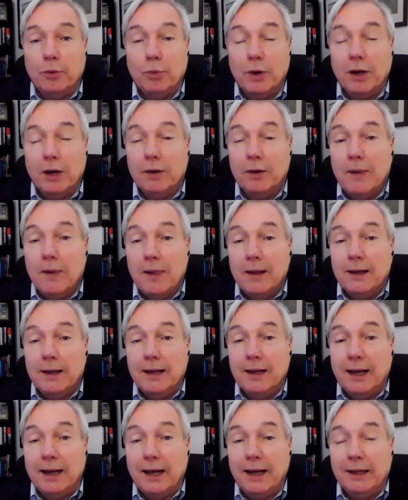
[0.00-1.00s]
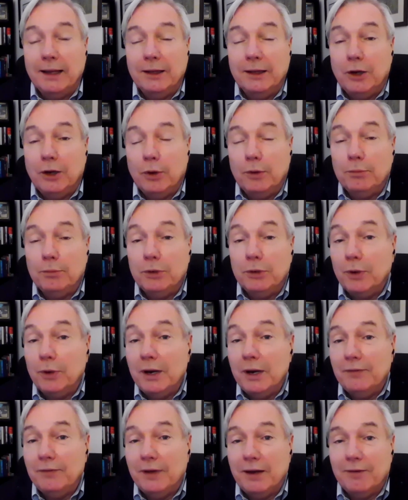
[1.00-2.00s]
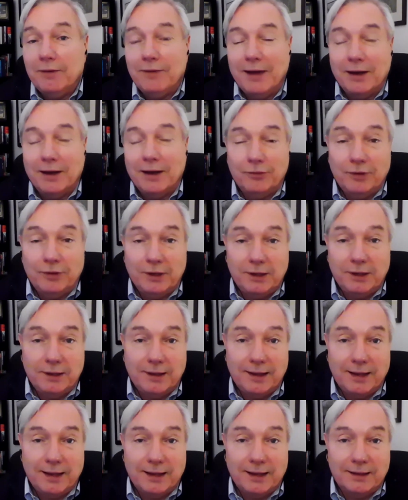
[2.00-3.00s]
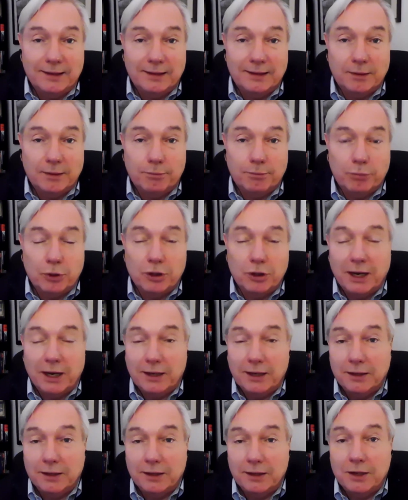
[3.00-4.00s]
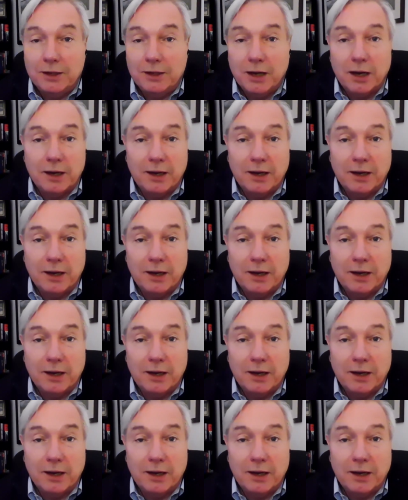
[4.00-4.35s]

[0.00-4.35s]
Well, it'd be great if you had a vaccine that protected young,